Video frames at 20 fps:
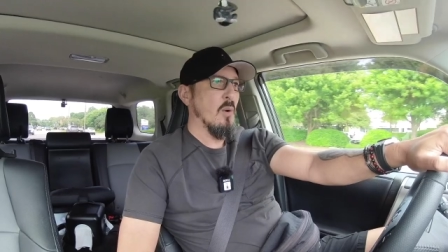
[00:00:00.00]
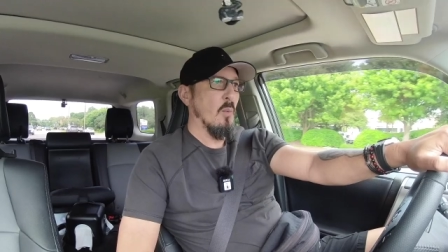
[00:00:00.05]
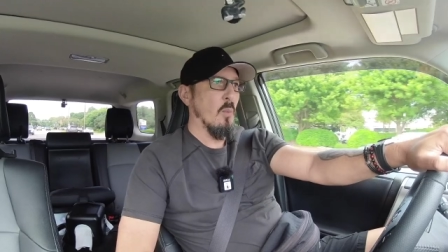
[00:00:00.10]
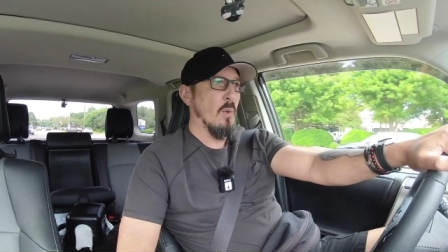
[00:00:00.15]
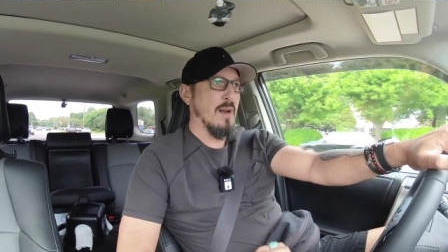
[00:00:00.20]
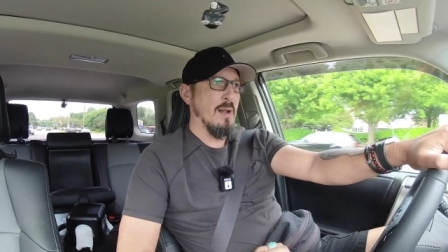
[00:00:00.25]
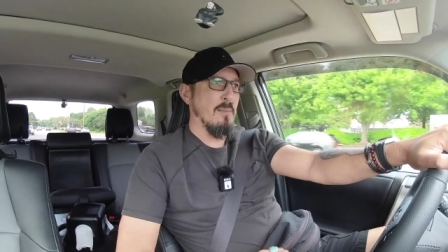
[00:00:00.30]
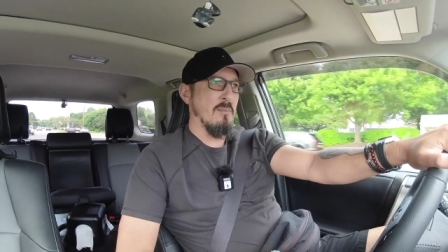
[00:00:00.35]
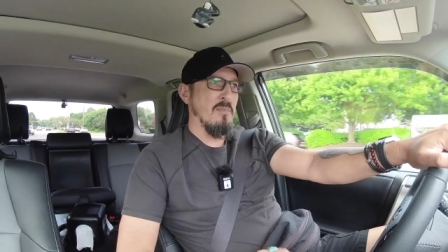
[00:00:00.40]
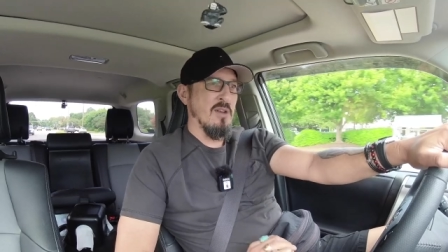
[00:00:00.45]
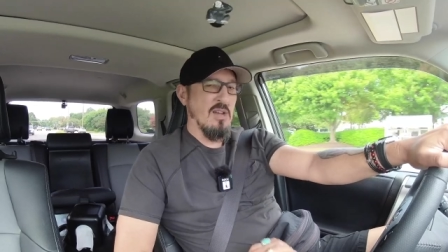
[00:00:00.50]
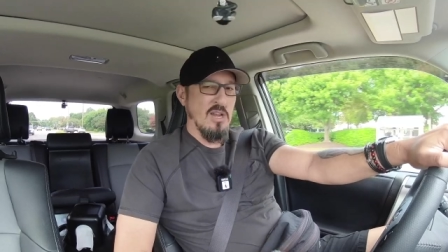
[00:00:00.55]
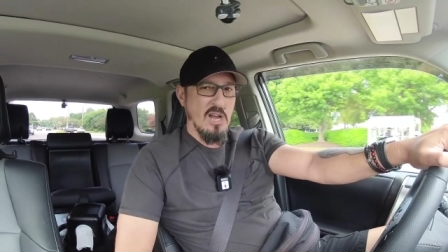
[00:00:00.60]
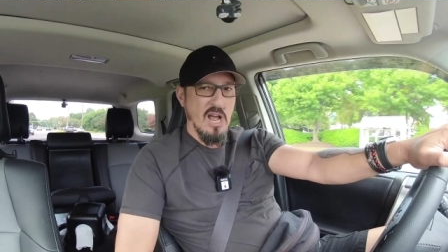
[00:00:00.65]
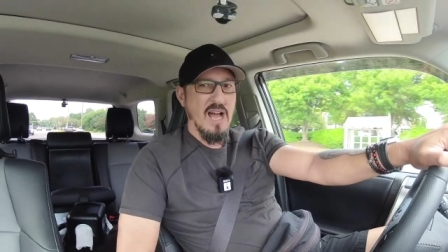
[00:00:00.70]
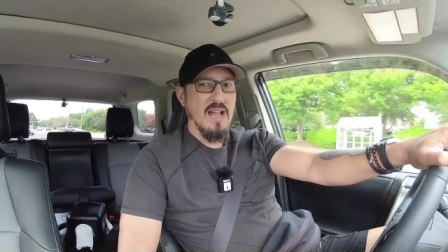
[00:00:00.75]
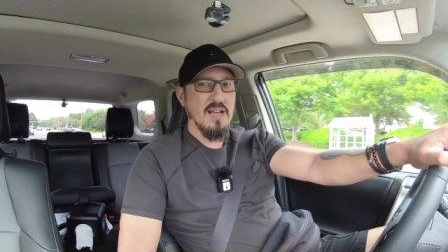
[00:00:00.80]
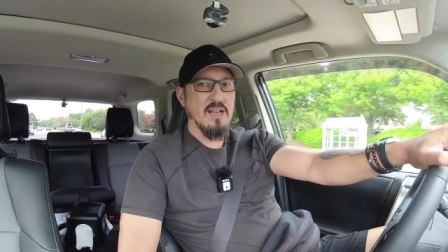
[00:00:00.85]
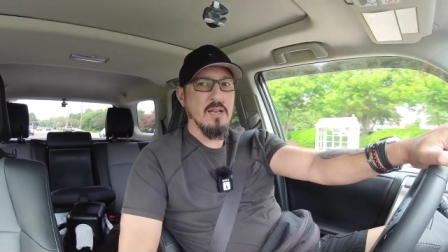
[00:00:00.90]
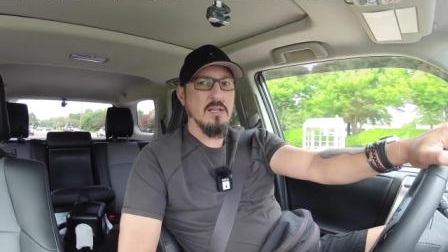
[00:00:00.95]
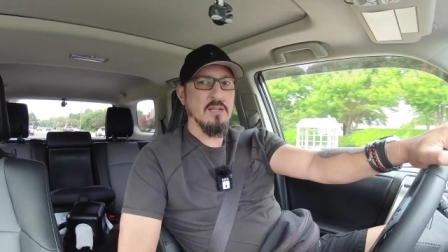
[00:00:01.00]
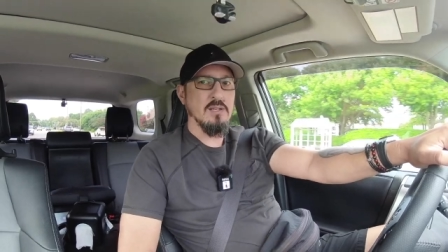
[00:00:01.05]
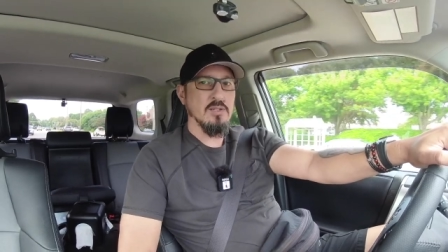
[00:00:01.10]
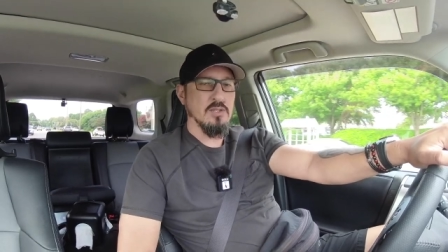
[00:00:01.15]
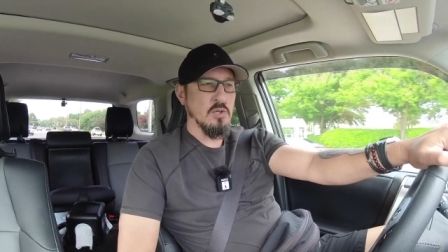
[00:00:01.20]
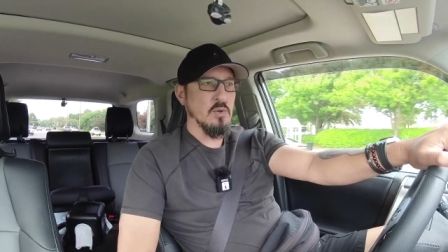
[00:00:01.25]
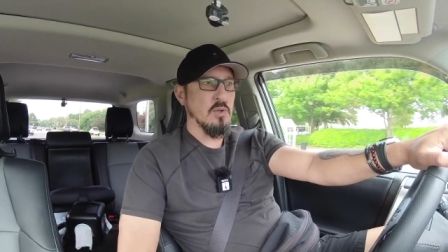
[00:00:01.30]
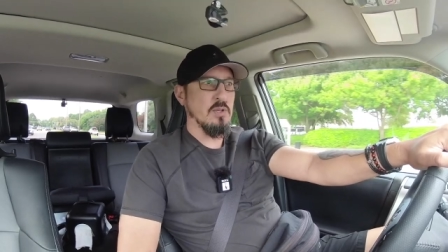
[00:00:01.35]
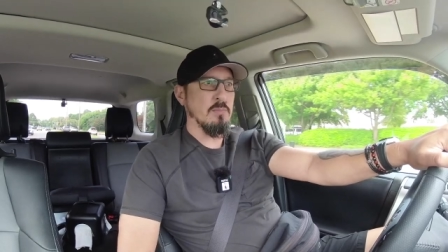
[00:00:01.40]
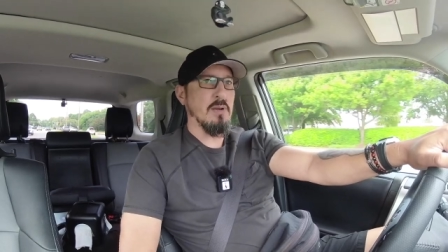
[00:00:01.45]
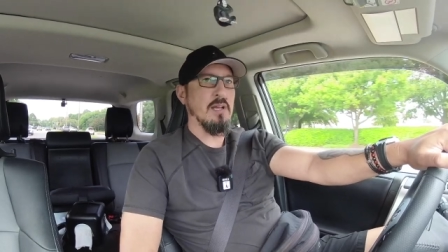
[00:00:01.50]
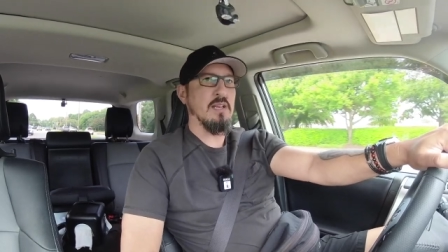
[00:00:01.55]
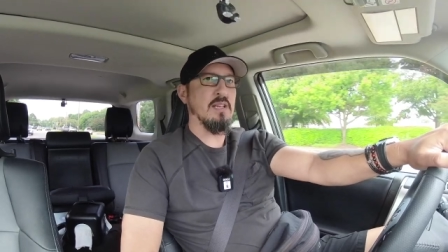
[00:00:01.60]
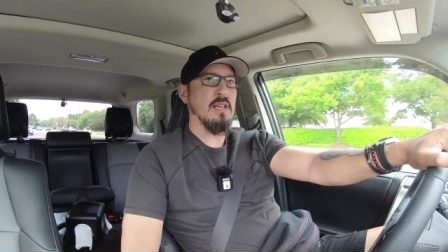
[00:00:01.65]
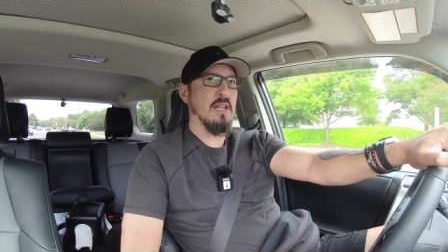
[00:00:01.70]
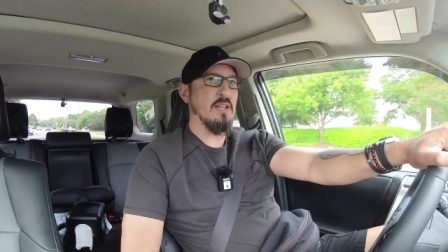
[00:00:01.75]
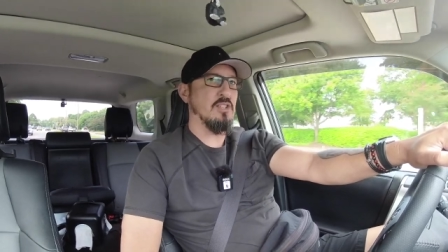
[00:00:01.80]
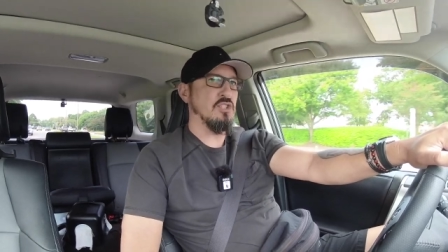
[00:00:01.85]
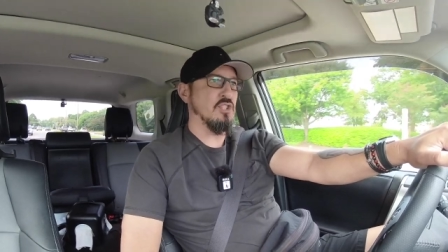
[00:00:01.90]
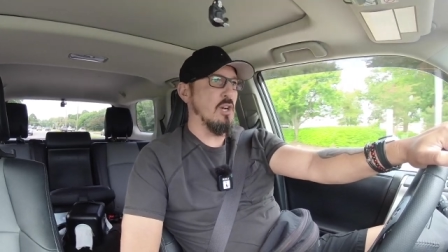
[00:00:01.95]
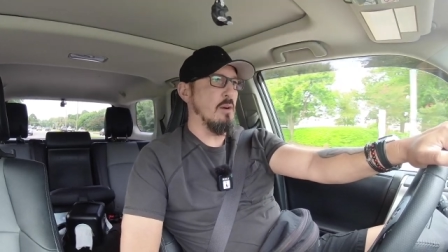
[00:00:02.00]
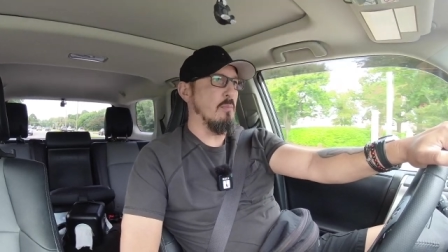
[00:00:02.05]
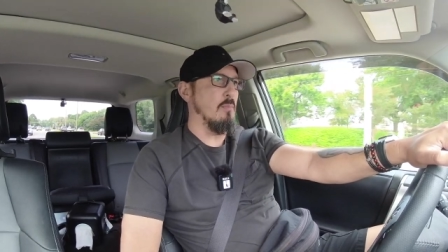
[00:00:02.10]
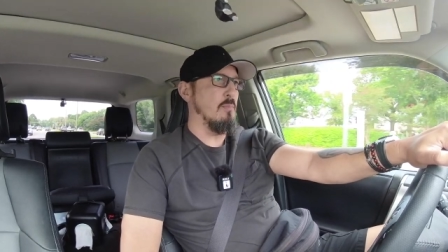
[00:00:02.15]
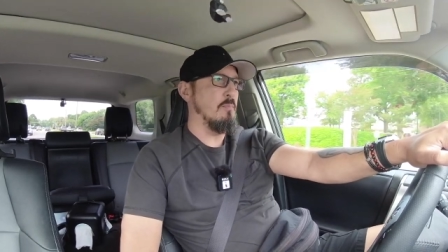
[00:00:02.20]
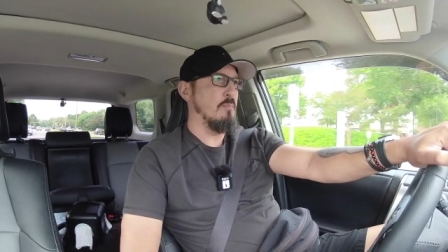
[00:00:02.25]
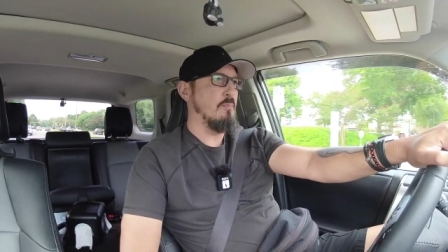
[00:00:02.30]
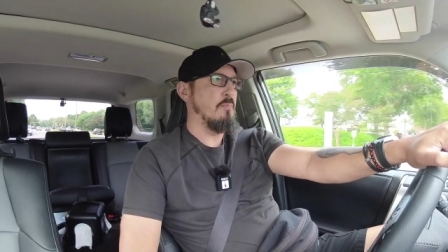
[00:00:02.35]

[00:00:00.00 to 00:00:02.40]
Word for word: when I'm not doing my day job.